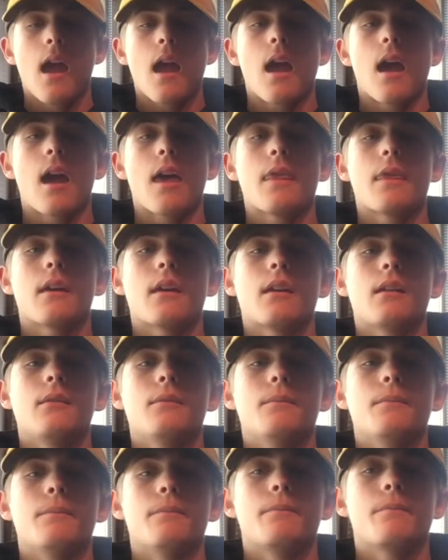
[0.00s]
and
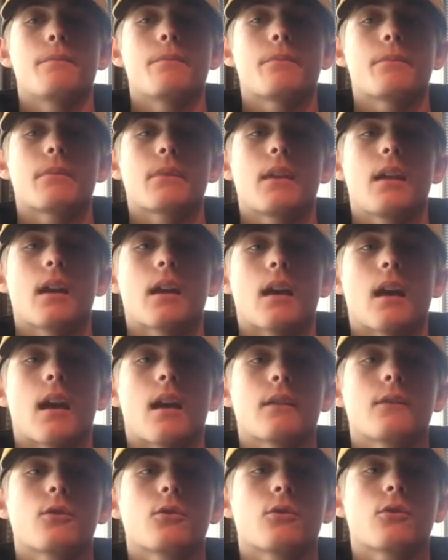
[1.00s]
then yeah,
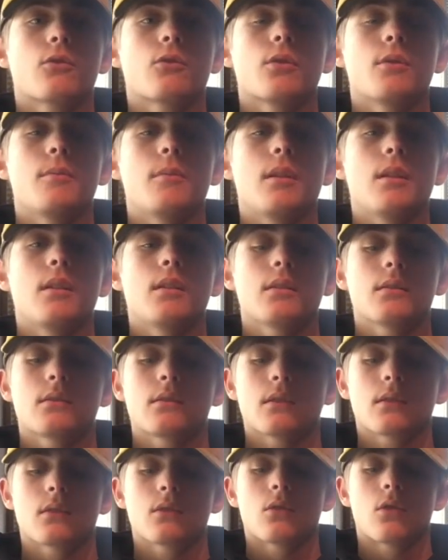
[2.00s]
after 3 meetings,
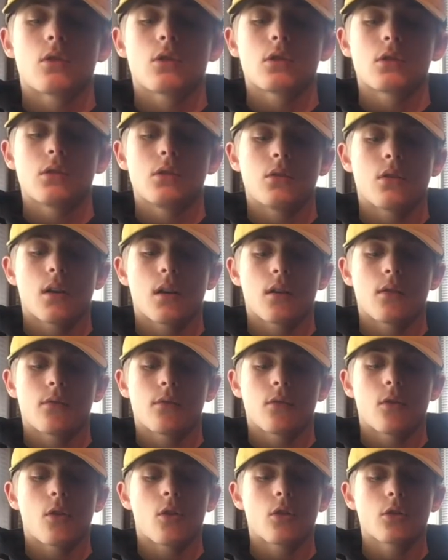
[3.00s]
as long as you have
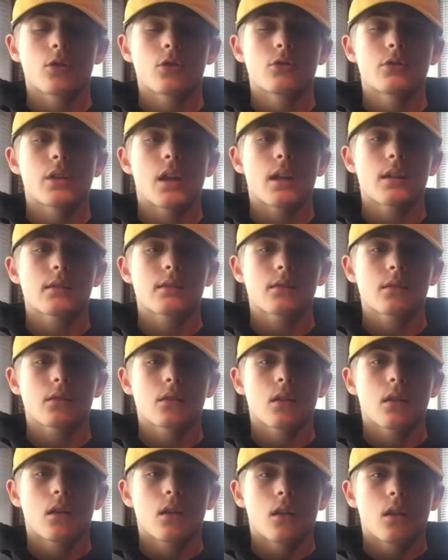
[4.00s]
all your tests.
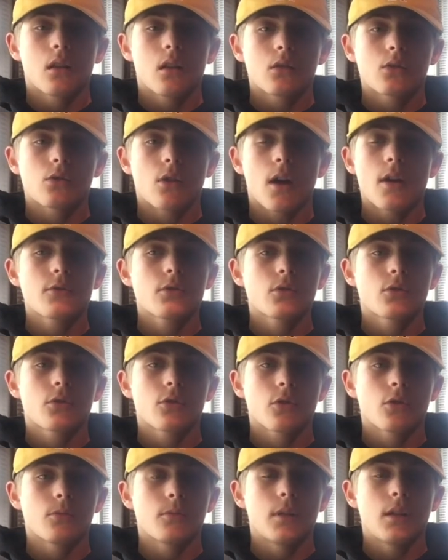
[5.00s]
So after your
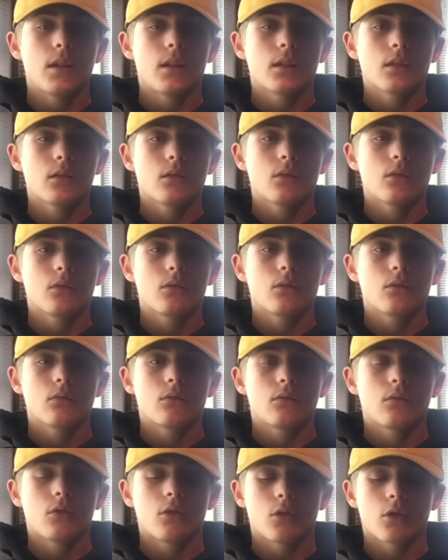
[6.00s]
third meeting,
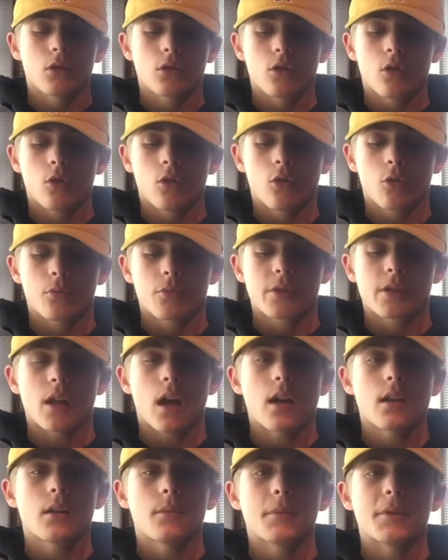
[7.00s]
you could go home,
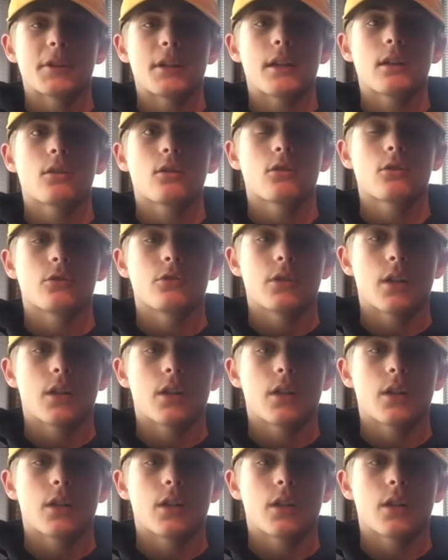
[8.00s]
sign up, and take all your